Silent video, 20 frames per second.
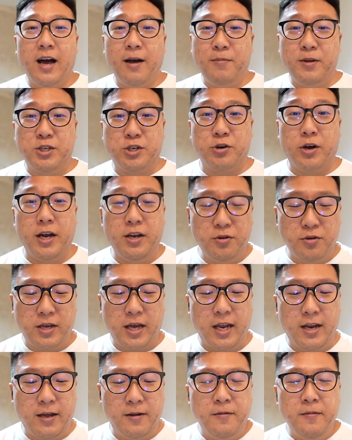I've been trying to
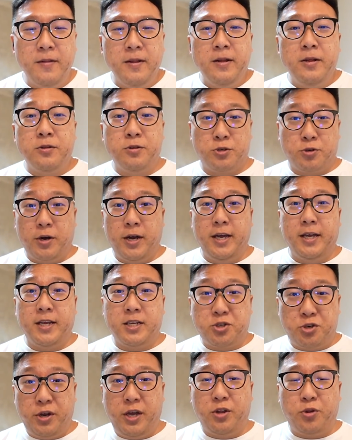get it to try and
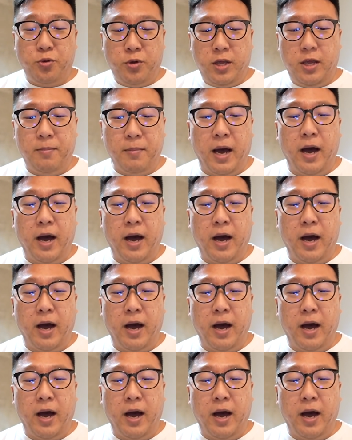trade to him.